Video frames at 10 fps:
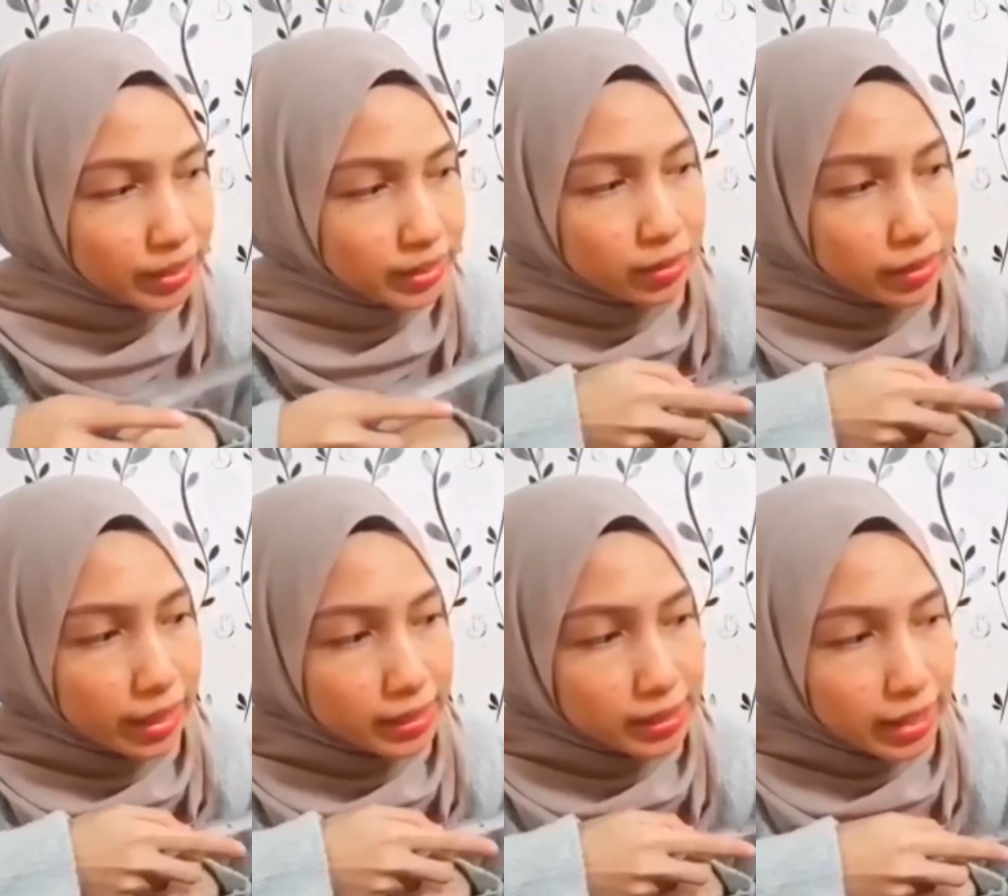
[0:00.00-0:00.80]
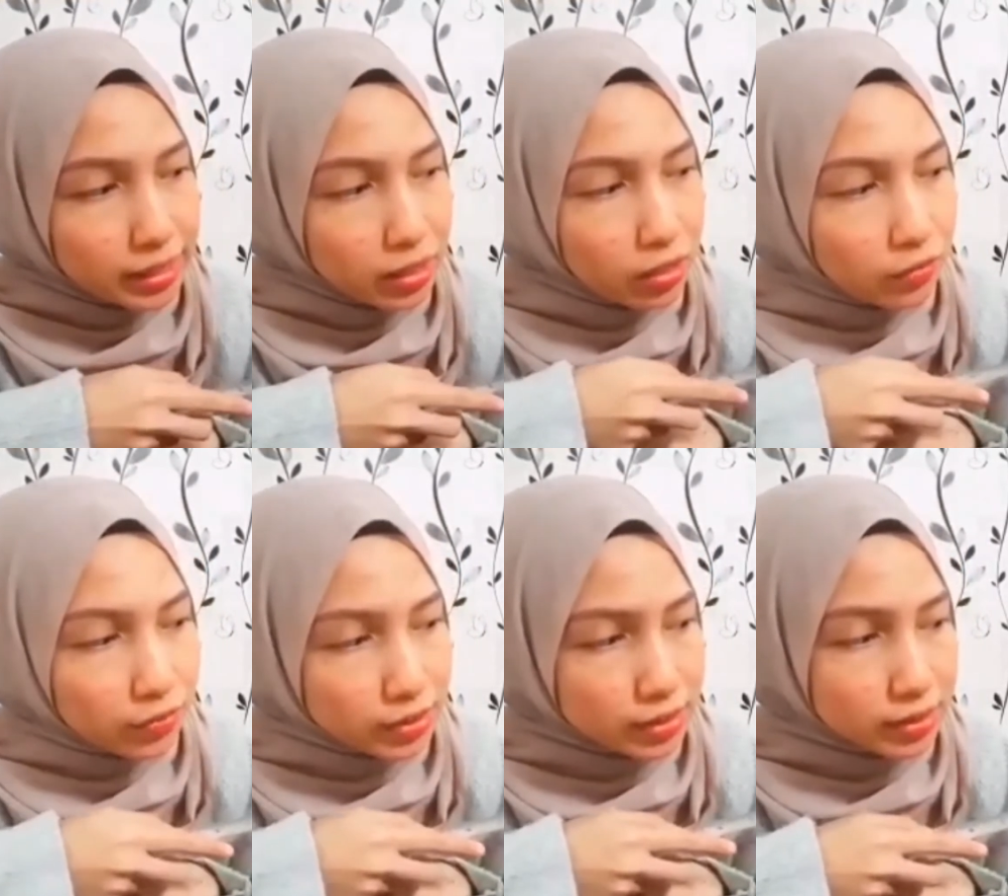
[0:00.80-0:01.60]
Next, analog
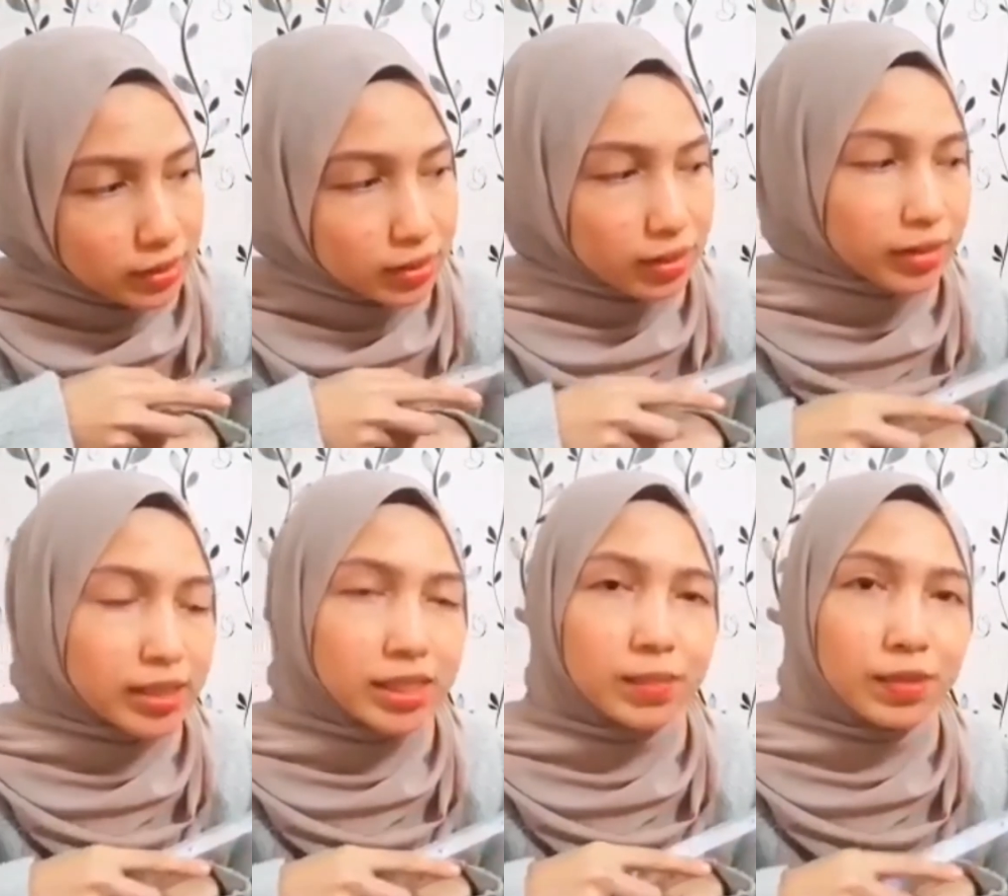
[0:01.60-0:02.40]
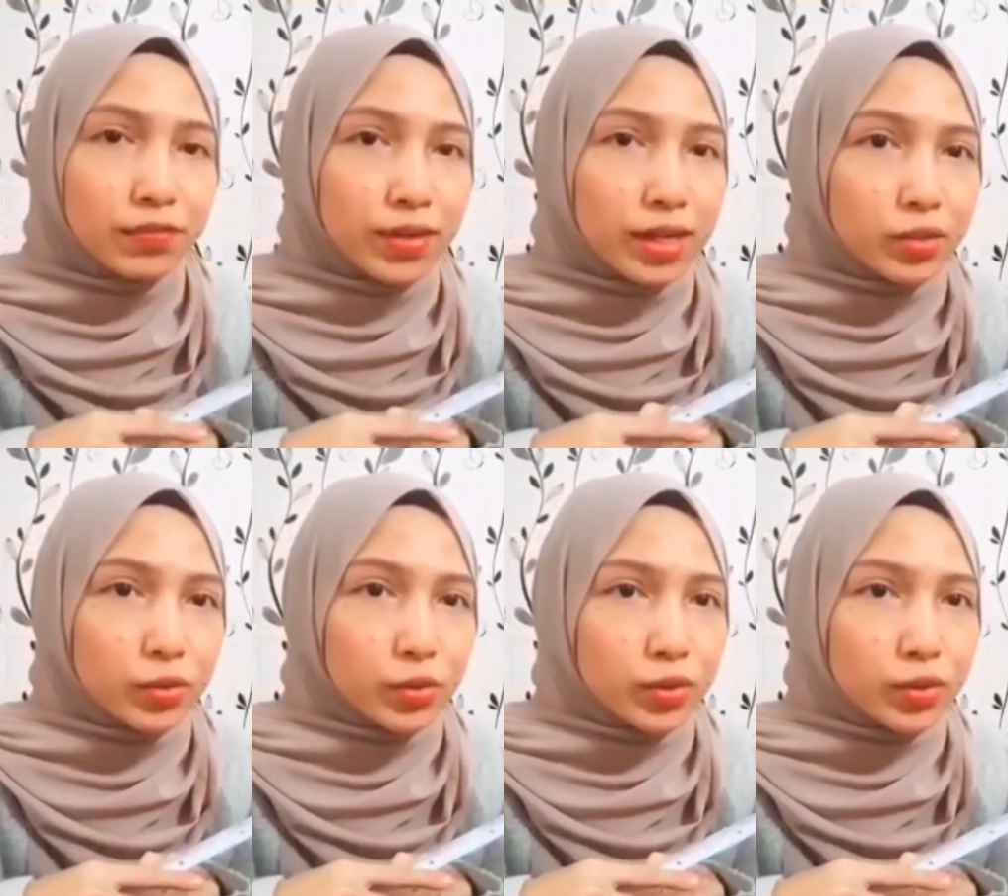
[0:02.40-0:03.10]
voltage. Decimal value